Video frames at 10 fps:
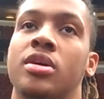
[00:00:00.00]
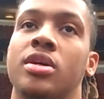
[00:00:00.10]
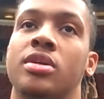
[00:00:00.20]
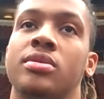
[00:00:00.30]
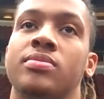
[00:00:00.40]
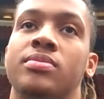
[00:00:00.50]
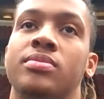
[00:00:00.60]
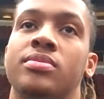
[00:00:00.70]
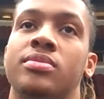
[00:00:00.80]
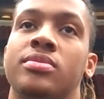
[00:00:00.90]
Um,
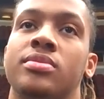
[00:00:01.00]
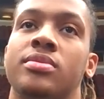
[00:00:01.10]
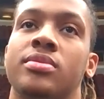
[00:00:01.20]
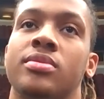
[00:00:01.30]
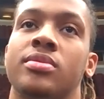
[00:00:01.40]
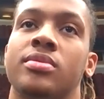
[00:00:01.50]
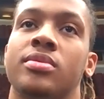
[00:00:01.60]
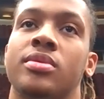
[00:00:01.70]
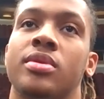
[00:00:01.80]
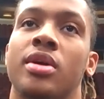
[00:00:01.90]

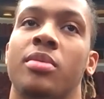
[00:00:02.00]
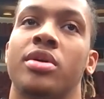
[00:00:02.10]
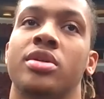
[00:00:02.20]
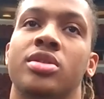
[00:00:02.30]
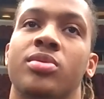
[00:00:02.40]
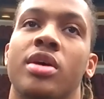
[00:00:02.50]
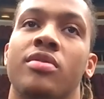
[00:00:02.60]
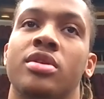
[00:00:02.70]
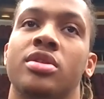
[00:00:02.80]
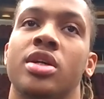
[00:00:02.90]
I mean, just
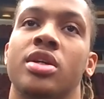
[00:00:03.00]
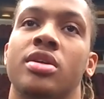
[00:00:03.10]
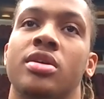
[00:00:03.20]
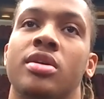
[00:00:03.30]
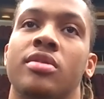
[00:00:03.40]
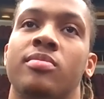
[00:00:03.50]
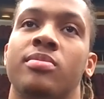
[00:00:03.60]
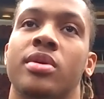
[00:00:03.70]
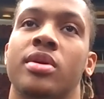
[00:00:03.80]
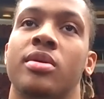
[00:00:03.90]
whatever is needed.
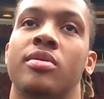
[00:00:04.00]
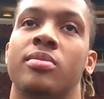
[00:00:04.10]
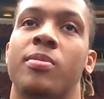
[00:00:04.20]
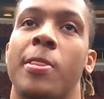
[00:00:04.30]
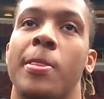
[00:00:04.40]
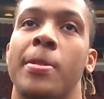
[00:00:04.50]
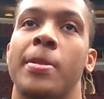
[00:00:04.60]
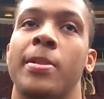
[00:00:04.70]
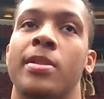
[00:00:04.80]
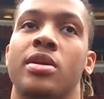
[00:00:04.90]

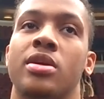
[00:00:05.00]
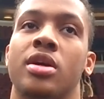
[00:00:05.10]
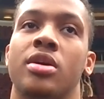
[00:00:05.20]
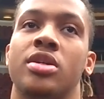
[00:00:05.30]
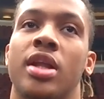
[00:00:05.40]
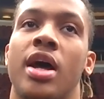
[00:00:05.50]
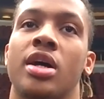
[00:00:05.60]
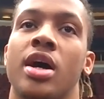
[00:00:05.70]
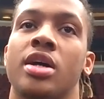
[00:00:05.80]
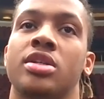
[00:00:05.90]
Um, there's a lot of
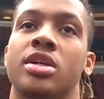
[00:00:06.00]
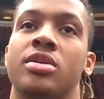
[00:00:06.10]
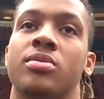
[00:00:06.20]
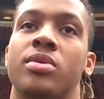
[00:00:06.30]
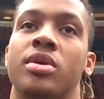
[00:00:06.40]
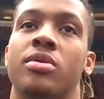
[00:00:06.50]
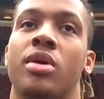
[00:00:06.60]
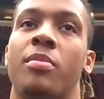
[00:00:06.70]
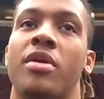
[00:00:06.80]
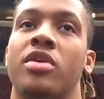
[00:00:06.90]
guys here. We, I
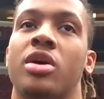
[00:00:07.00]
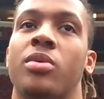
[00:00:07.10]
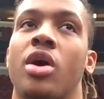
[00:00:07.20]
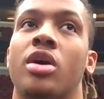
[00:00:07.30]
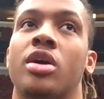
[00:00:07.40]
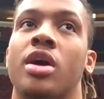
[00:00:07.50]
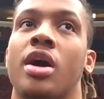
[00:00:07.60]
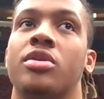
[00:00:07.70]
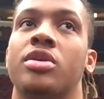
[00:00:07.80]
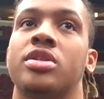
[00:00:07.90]
mean, I feel like we all can kind
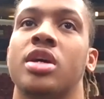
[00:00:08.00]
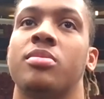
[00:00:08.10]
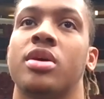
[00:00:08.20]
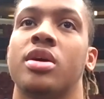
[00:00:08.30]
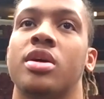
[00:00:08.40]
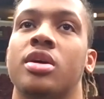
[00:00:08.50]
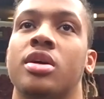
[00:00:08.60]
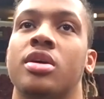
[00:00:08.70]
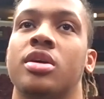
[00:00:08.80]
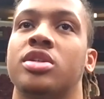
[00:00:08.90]
of do the same thing, and
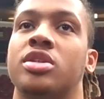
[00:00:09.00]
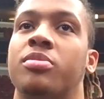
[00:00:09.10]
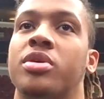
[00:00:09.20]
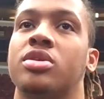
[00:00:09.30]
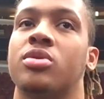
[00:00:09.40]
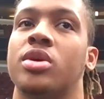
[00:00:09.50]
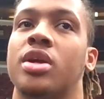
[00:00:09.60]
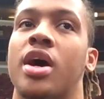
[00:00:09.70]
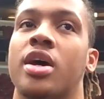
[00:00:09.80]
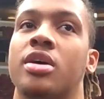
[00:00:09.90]
it just depends on what
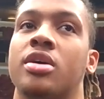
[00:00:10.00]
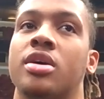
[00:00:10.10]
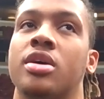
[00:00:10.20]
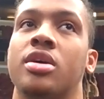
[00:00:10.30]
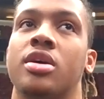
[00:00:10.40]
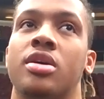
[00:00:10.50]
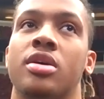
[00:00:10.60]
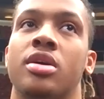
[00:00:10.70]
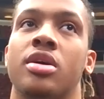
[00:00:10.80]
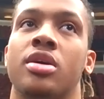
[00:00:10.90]
night
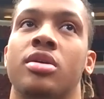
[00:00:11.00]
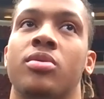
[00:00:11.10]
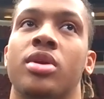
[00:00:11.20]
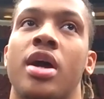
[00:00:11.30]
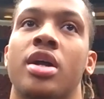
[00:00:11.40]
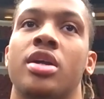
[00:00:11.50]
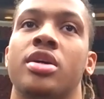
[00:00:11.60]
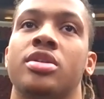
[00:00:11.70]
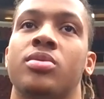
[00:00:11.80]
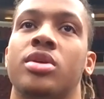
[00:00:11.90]
and what night it
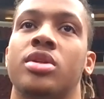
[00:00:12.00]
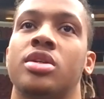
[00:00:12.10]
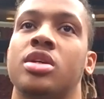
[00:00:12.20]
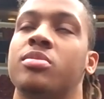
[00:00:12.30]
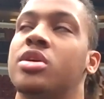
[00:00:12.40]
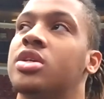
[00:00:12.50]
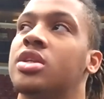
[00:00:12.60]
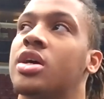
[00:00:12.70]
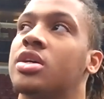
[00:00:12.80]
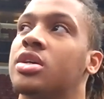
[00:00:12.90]
is and what the team needs at
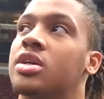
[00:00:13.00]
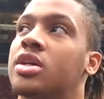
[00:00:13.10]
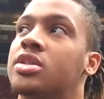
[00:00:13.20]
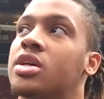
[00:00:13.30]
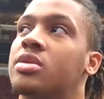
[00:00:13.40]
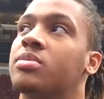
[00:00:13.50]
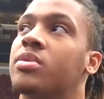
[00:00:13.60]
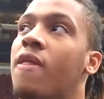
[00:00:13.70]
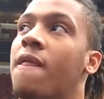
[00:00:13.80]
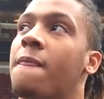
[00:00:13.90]
that, at that
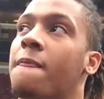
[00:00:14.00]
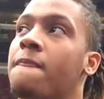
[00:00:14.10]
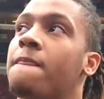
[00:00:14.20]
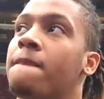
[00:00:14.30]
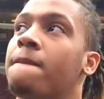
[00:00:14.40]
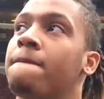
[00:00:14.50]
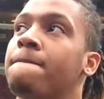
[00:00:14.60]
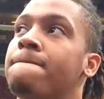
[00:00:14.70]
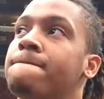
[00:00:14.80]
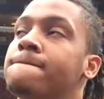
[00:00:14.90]

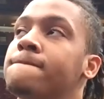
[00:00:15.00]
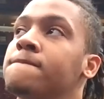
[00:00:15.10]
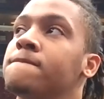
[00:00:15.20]
time.